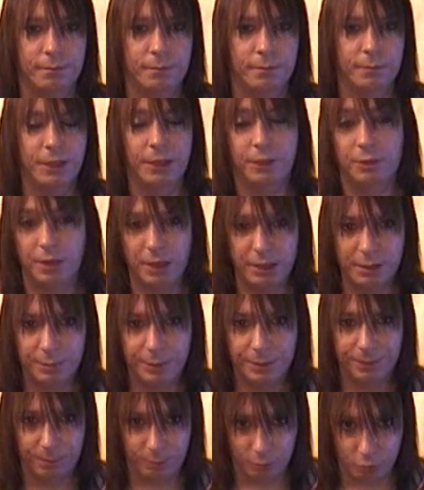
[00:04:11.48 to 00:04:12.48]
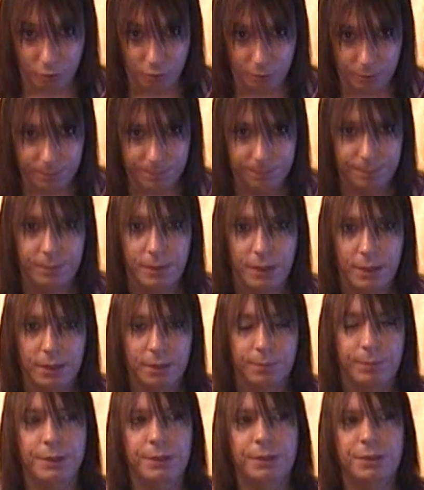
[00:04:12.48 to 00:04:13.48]
Now, correct me if I'm wrong,
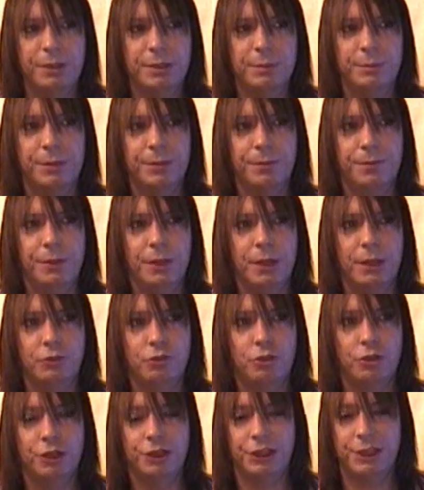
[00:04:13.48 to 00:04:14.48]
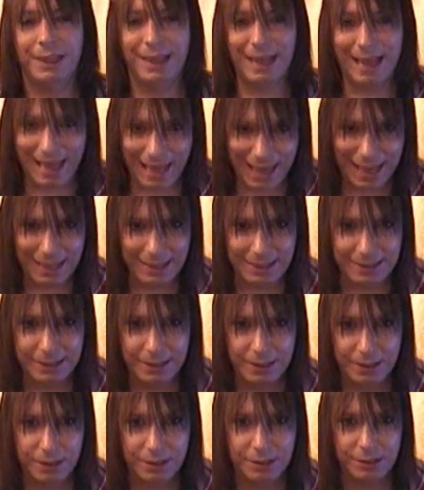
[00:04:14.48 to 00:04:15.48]
but you seem to view androgyny
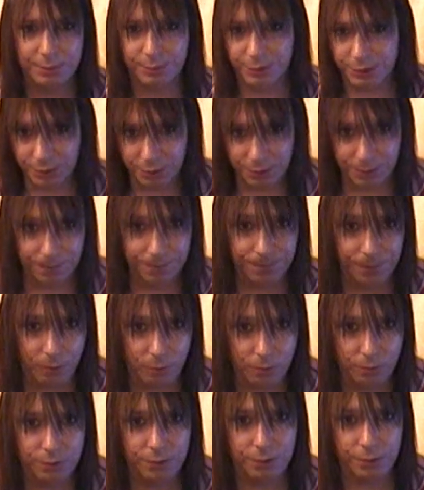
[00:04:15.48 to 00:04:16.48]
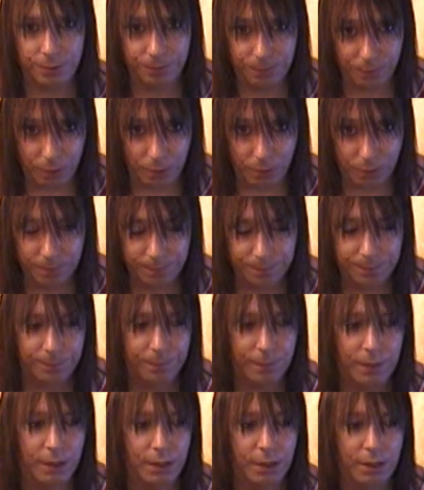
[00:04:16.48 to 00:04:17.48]
as some sort of fault or flaw.
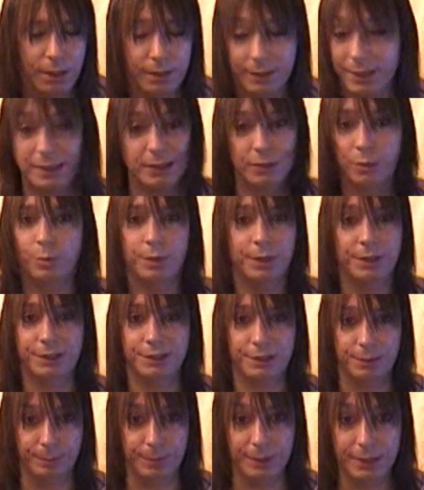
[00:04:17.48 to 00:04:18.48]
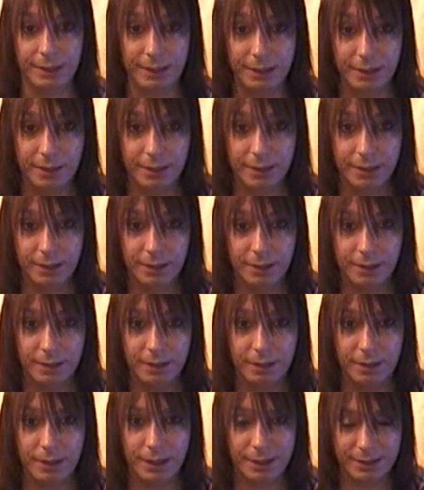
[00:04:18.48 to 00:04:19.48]
And that's not what it is to me.
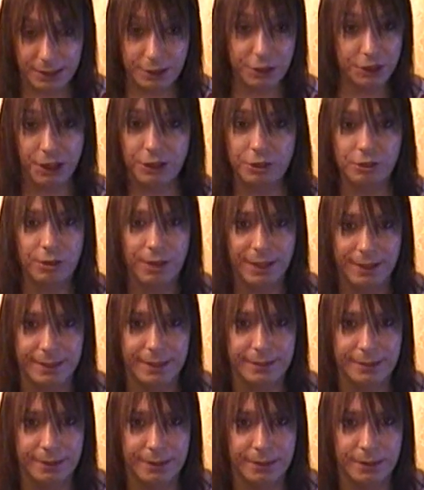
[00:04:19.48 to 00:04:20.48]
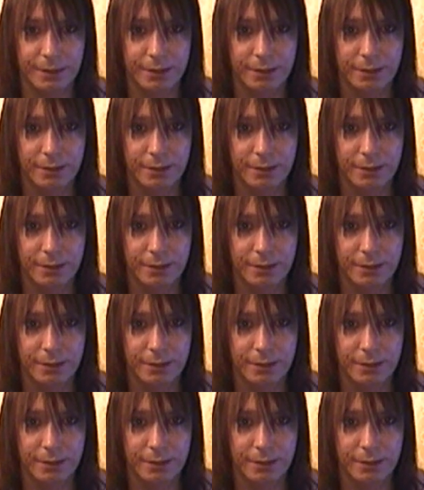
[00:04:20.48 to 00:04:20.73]
It's a gender identity.